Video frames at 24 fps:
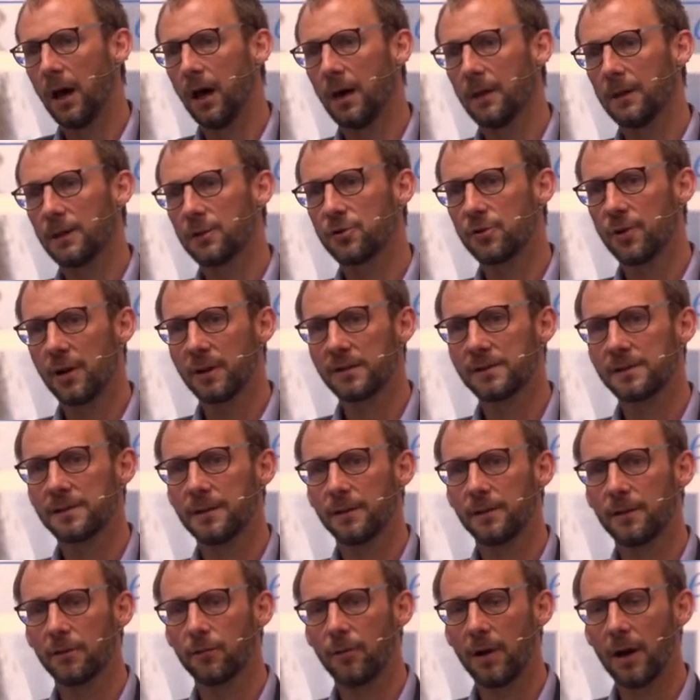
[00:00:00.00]
the trust
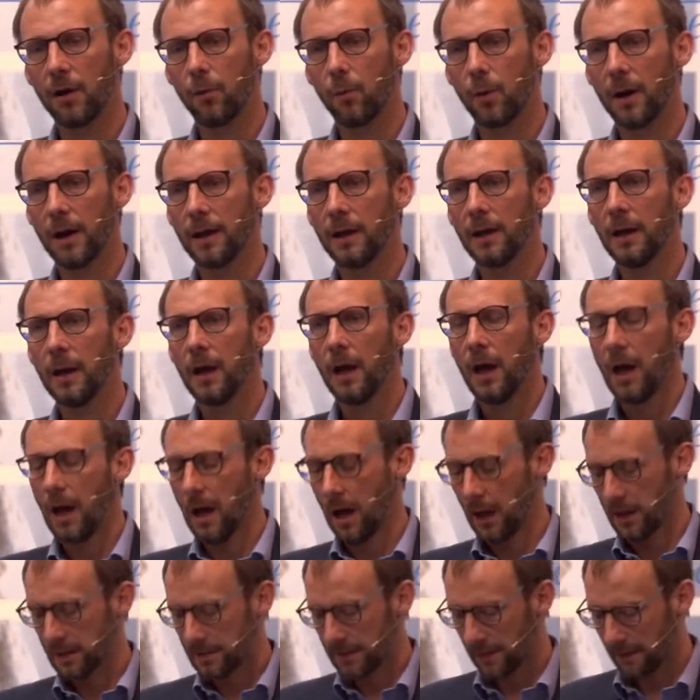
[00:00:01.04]
in the railway.
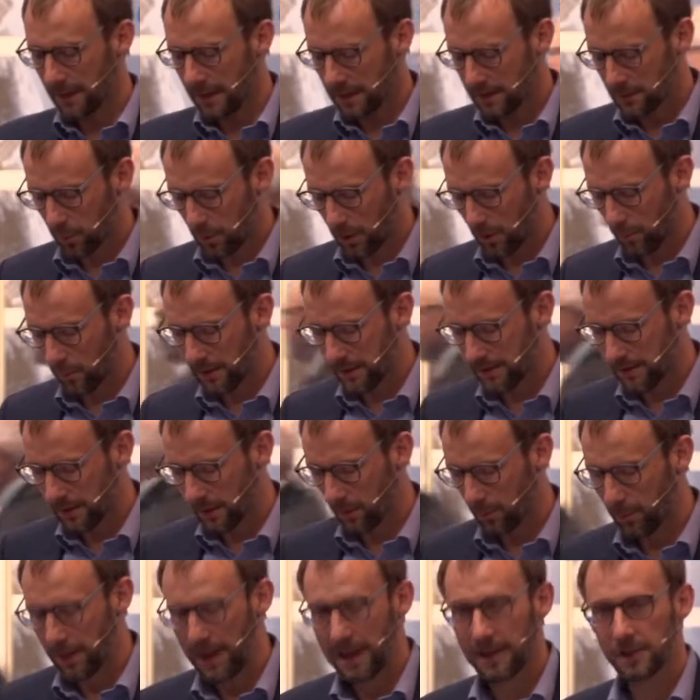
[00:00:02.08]
So that's why we're
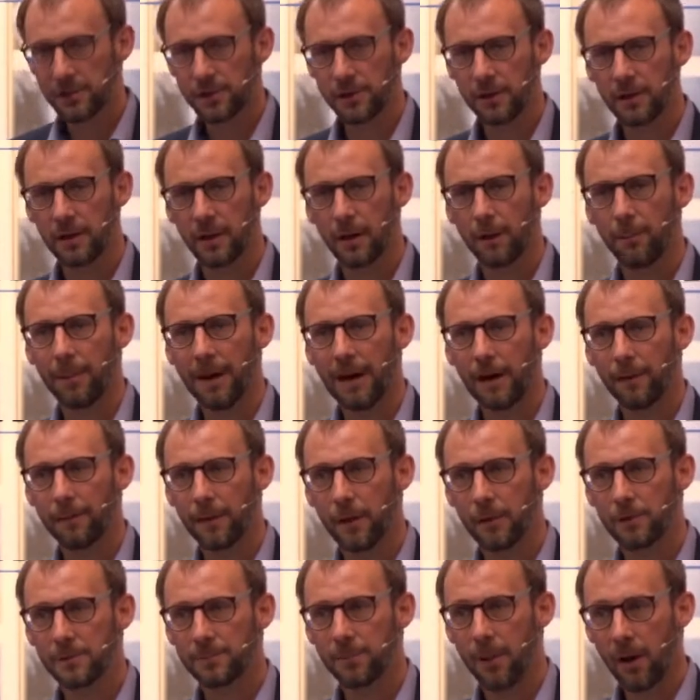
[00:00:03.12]
so passionate about
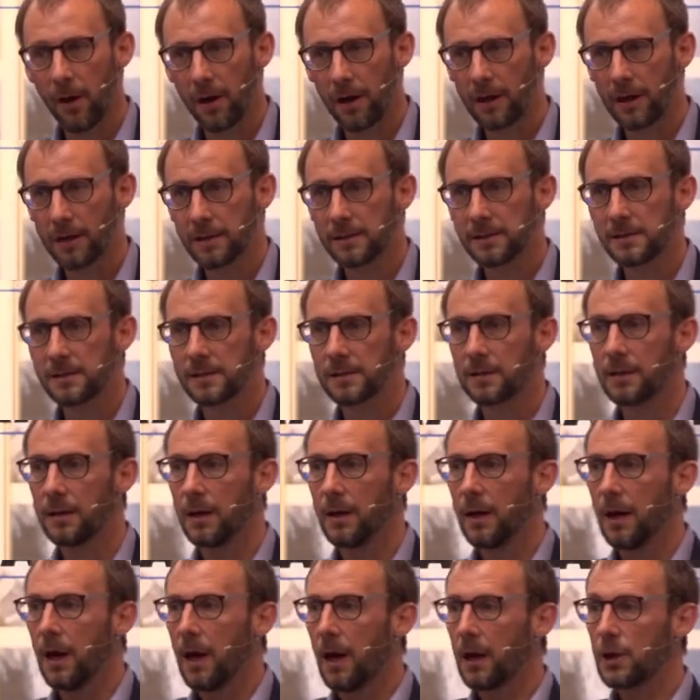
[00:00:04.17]
those pilots
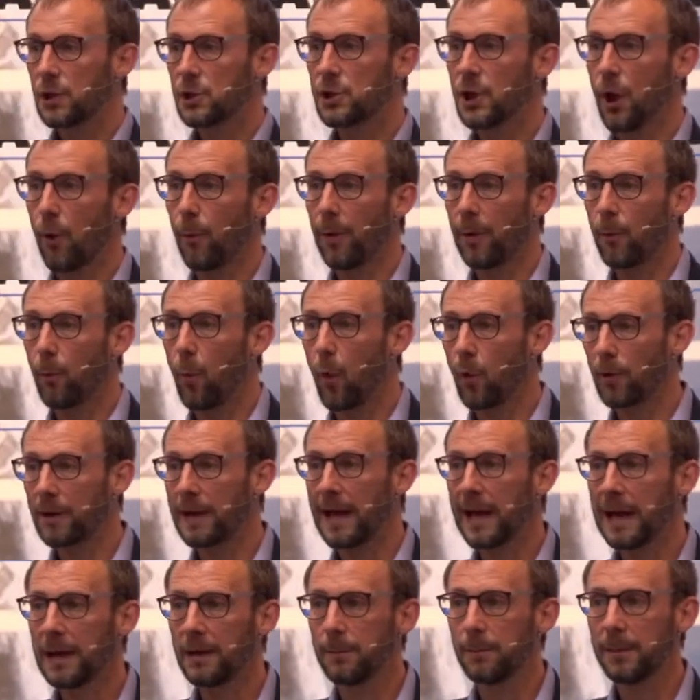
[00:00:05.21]
and showing what
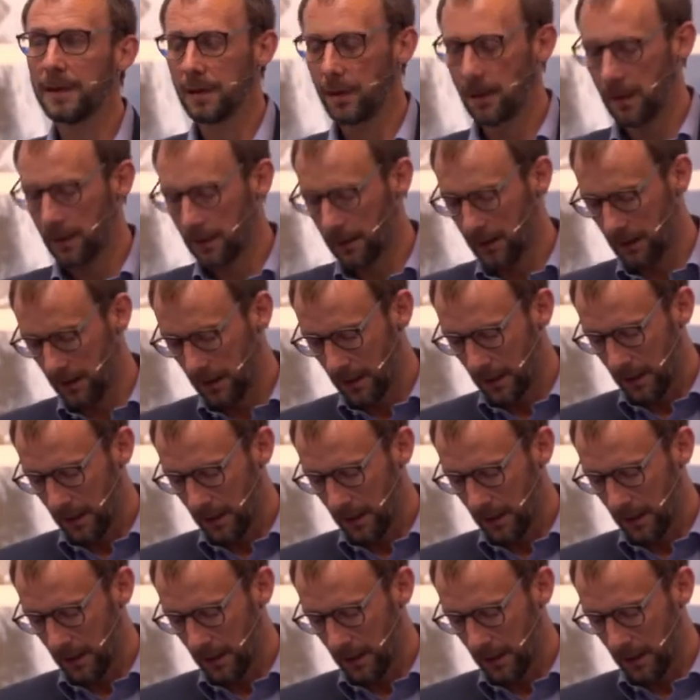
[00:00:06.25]
can be done